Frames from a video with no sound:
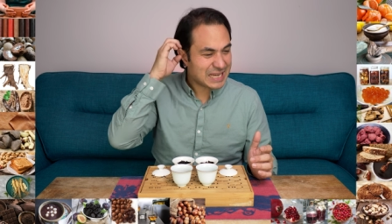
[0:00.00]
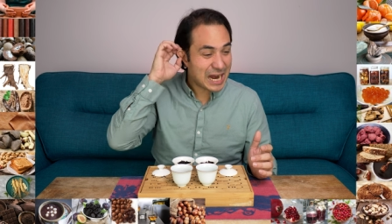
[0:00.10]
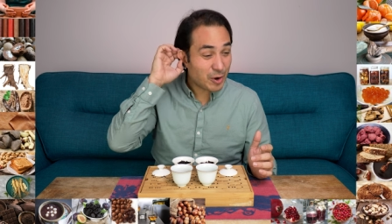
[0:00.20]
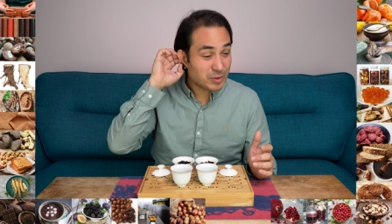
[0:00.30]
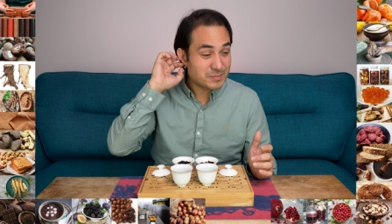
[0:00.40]

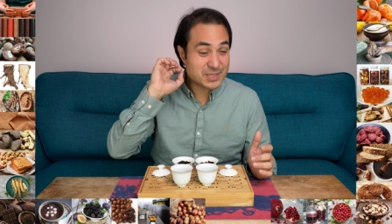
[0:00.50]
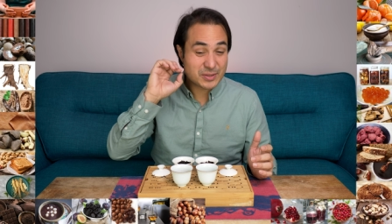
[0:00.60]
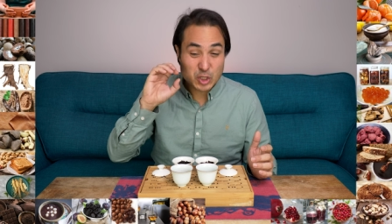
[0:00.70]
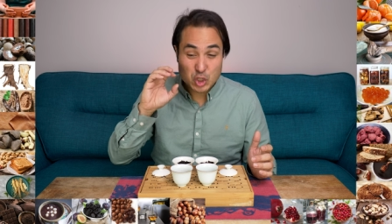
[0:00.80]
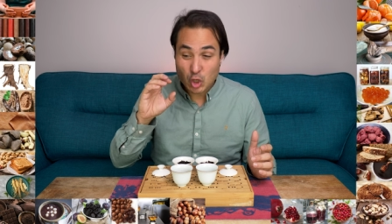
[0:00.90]
carobs
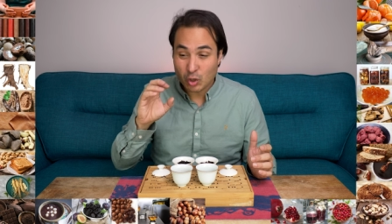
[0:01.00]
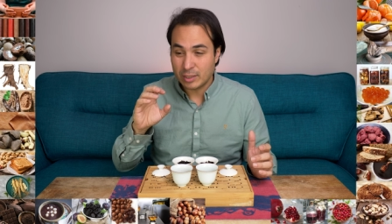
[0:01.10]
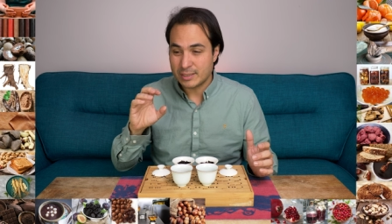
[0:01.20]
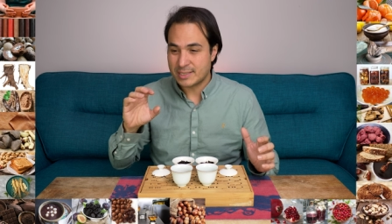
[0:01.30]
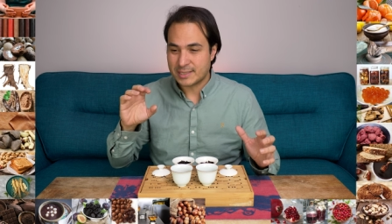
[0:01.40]
and the
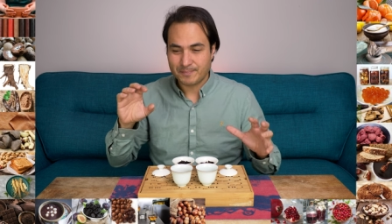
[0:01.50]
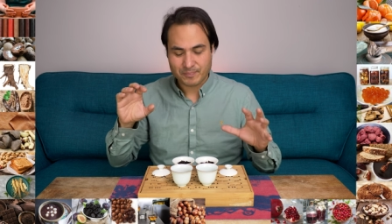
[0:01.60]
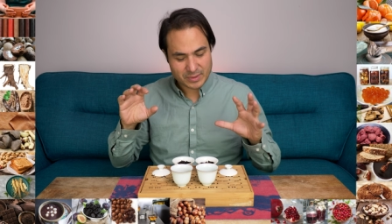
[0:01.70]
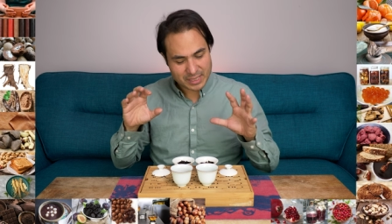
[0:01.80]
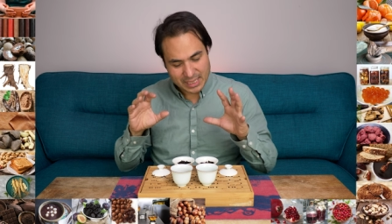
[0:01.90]
chocolates.
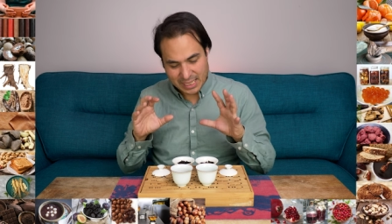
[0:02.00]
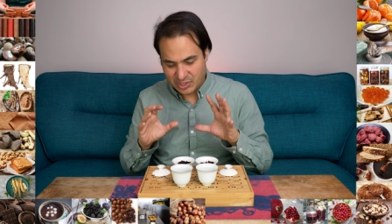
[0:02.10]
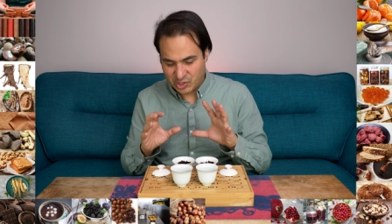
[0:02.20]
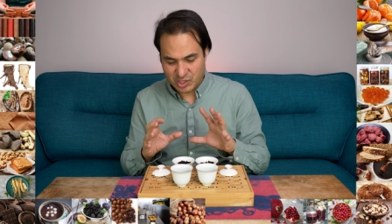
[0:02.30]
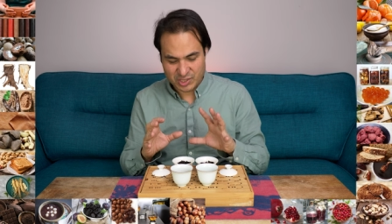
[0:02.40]

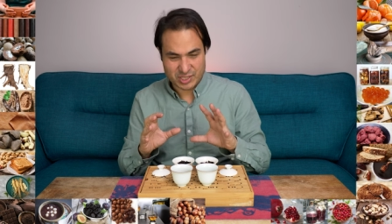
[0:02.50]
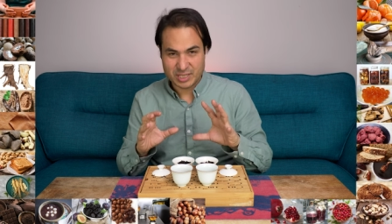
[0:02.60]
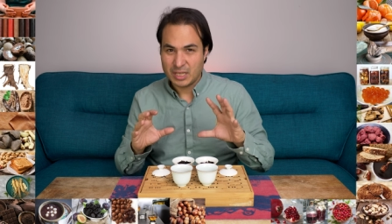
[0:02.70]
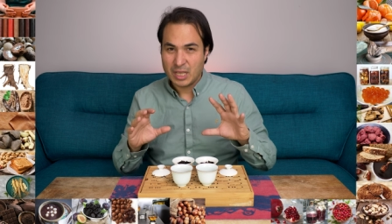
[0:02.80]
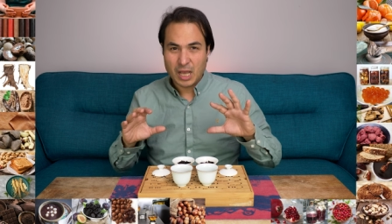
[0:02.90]
It's just
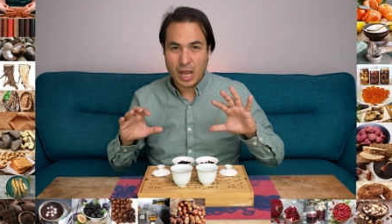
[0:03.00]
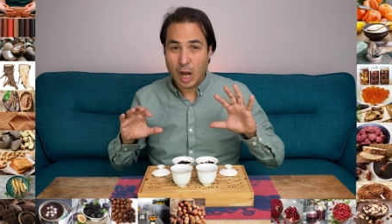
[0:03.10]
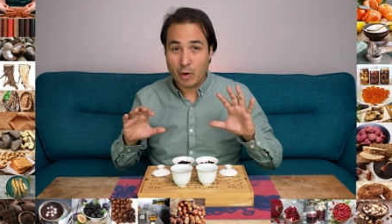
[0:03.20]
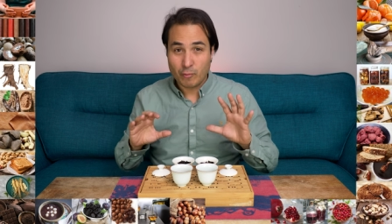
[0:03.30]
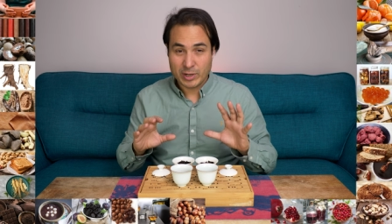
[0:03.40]

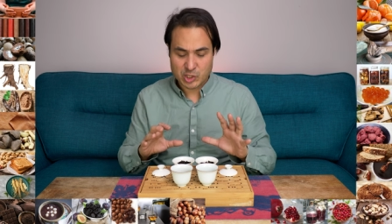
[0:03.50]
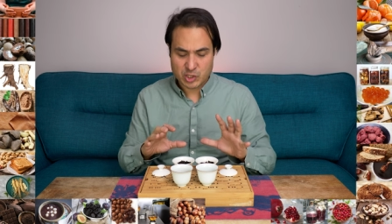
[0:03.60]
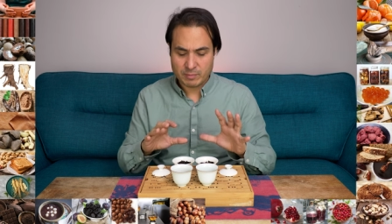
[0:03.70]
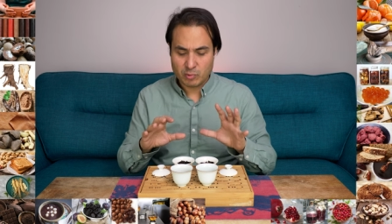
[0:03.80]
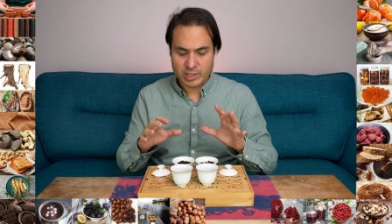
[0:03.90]
a
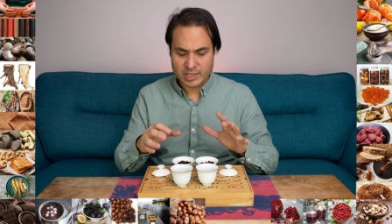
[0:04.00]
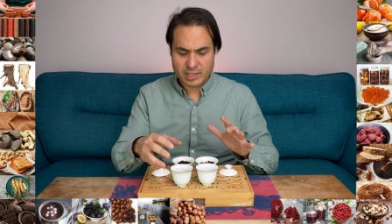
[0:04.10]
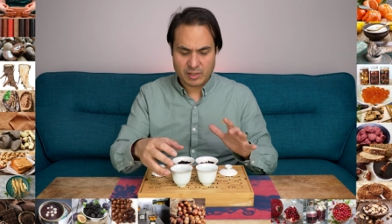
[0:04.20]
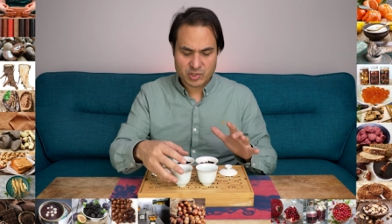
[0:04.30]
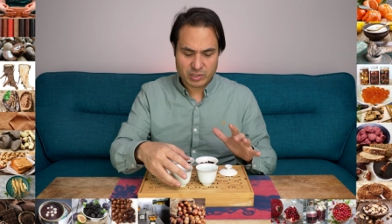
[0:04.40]
richer, more
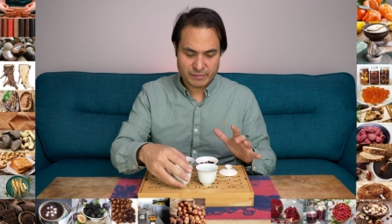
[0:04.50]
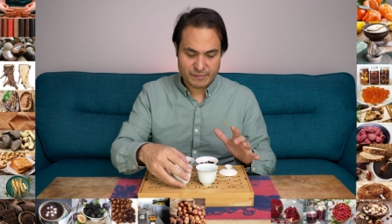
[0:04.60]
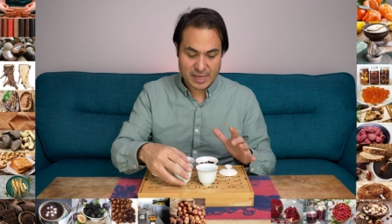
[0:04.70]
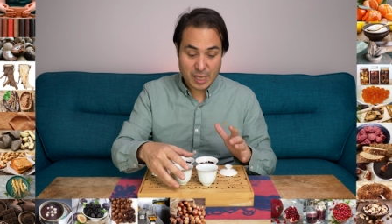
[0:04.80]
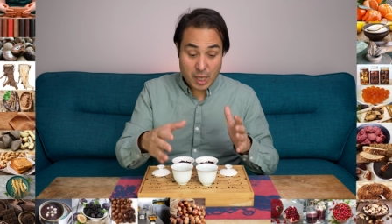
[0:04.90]
indulgent
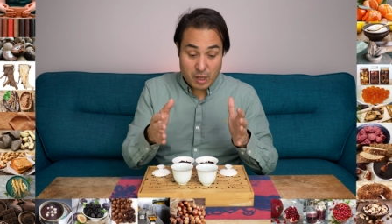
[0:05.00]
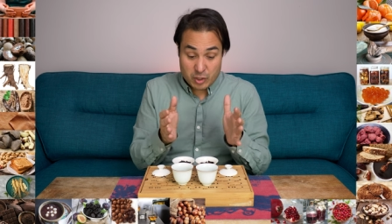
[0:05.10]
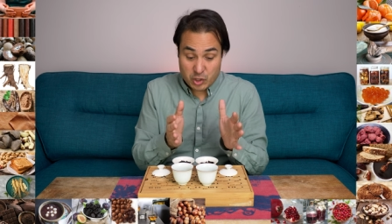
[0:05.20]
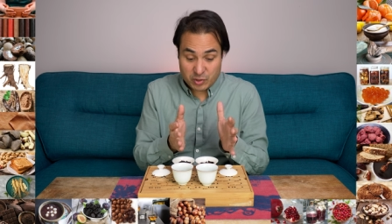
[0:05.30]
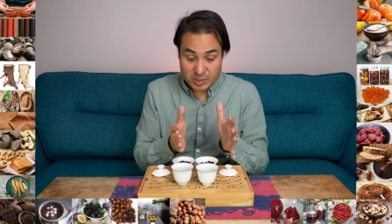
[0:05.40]
affair.
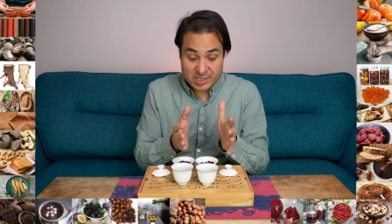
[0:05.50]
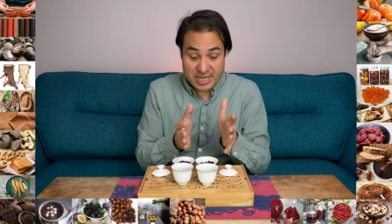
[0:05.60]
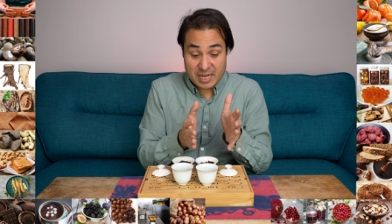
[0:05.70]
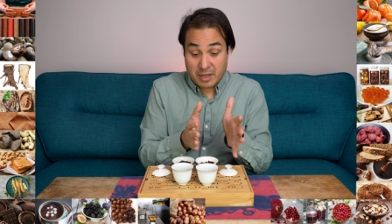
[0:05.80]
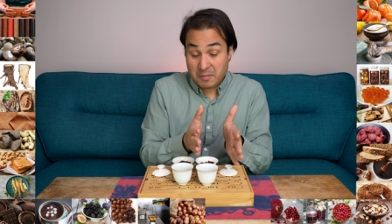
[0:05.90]
You could
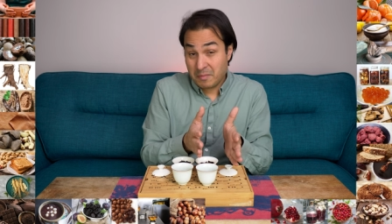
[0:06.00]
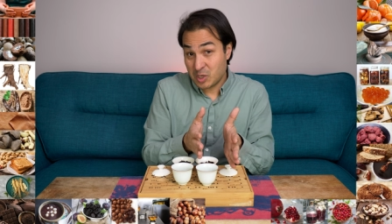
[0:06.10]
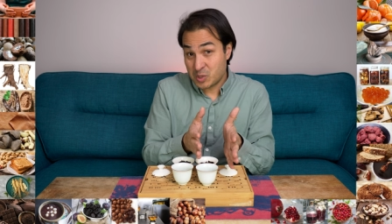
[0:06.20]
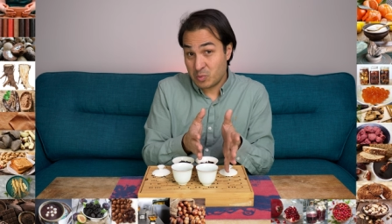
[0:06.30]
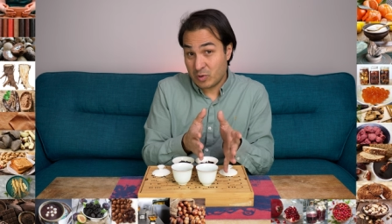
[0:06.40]
say
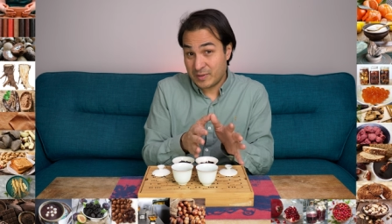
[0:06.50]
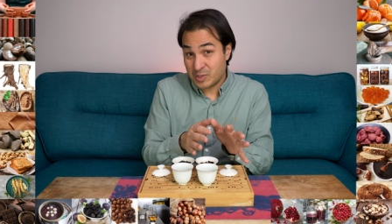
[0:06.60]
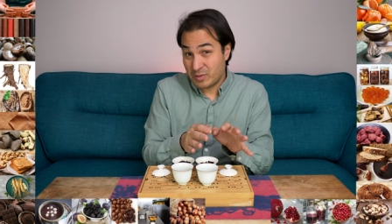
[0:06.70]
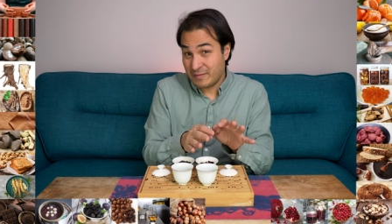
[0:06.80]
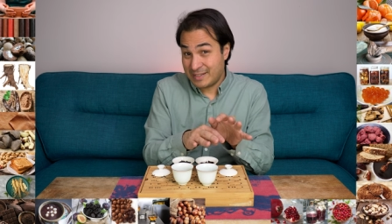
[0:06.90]
much more of a
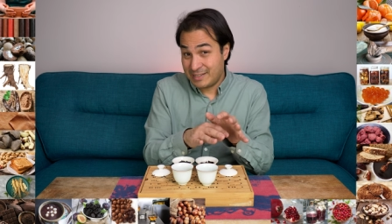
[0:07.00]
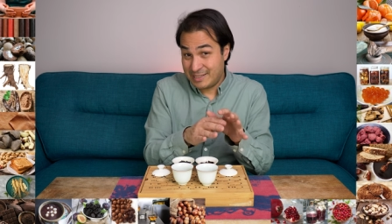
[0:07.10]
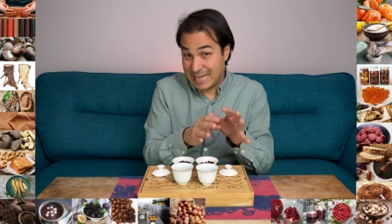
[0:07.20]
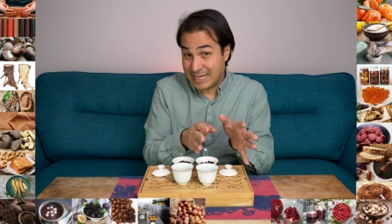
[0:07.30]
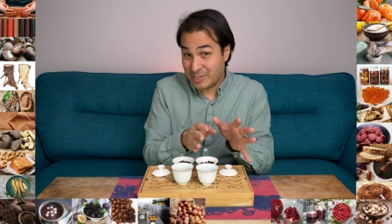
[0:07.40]
sort
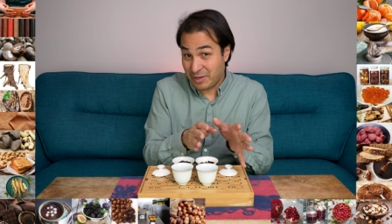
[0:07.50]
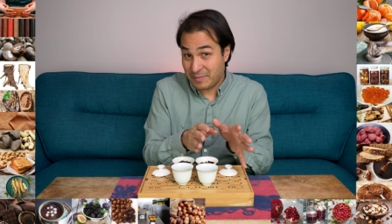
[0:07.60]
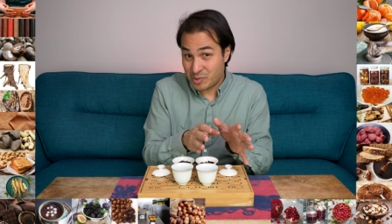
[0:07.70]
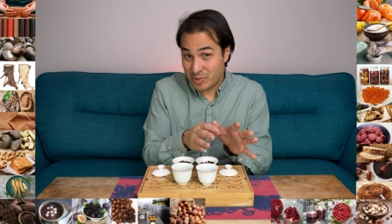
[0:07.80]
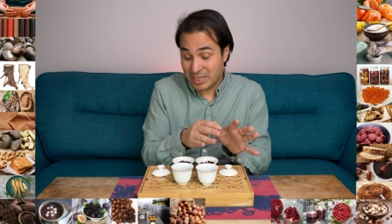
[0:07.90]
of
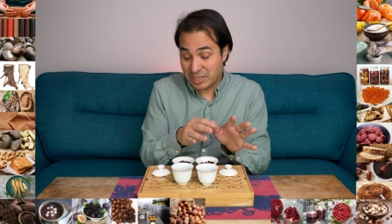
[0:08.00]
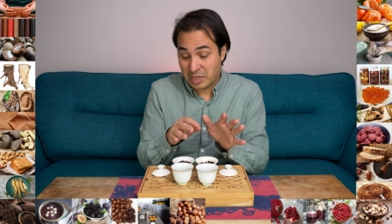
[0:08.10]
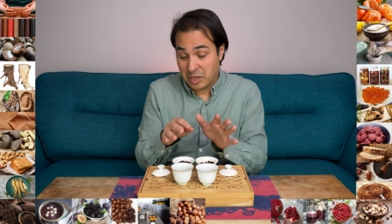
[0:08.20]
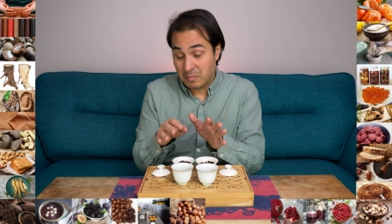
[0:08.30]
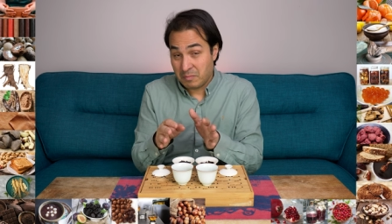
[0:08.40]
daytime drink,
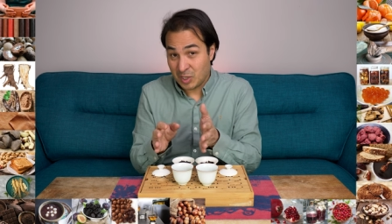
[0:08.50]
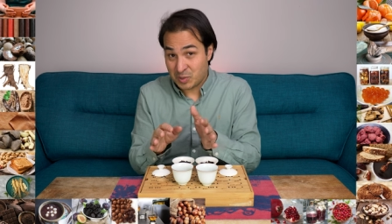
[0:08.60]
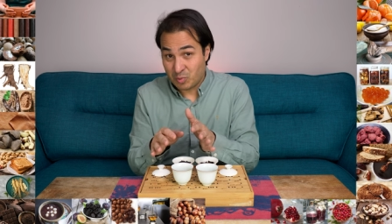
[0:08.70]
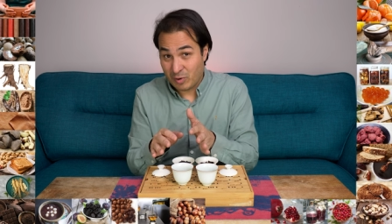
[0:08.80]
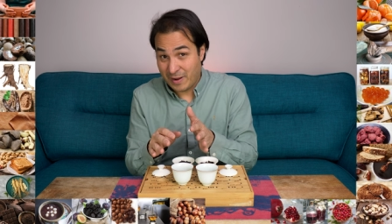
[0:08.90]

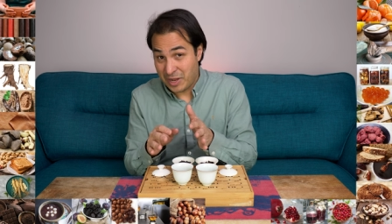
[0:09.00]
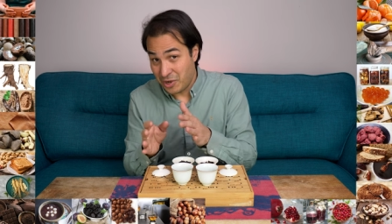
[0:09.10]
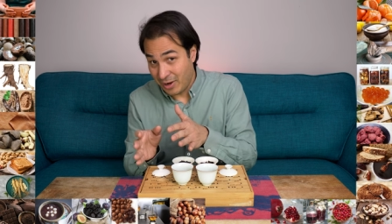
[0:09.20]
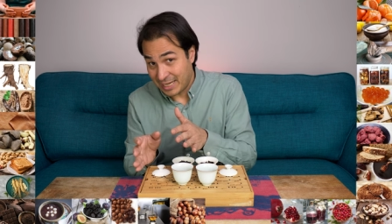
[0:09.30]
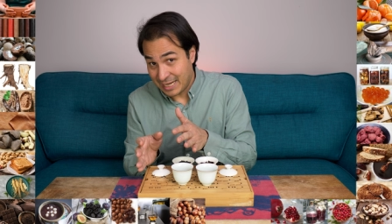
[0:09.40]
much more of a
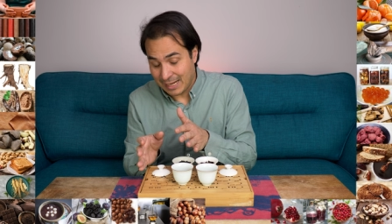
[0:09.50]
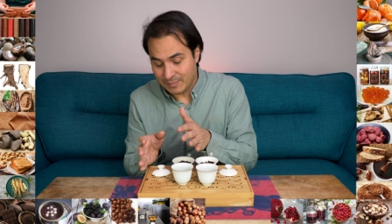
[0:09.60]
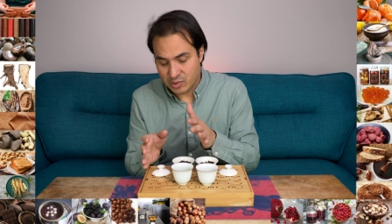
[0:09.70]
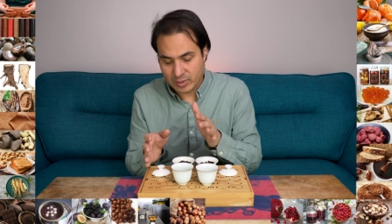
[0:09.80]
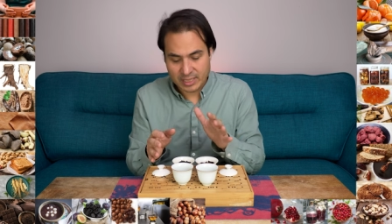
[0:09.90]

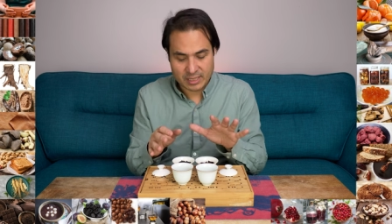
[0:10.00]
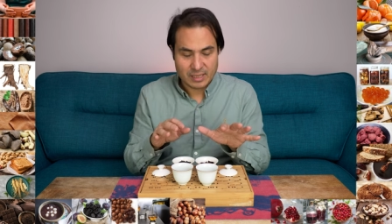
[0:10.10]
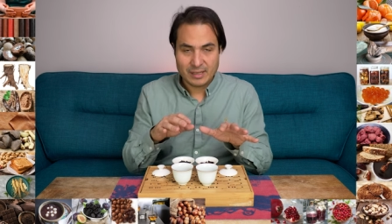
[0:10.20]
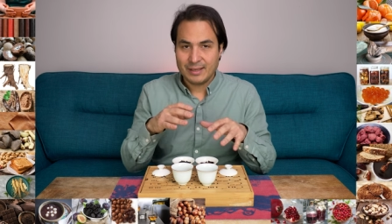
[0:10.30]
nightcap drink,